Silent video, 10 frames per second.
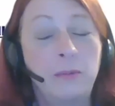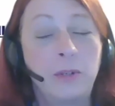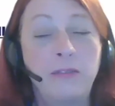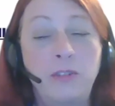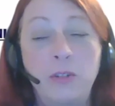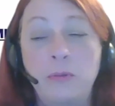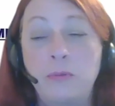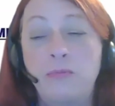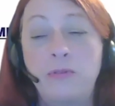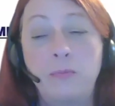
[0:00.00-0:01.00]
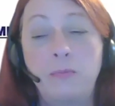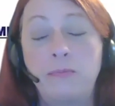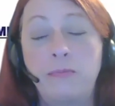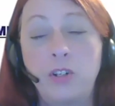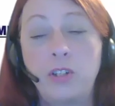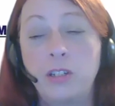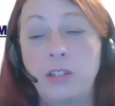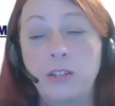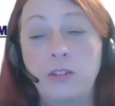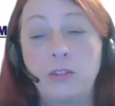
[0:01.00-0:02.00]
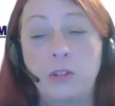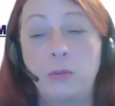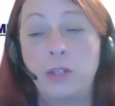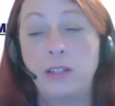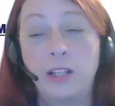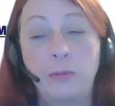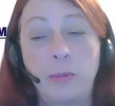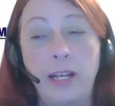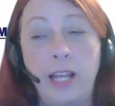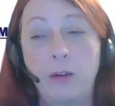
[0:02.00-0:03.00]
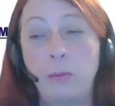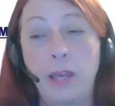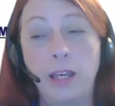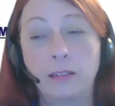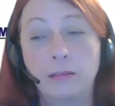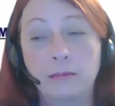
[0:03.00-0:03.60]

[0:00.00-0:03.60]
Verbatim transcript: We have to version two so we can tell everybody how we met.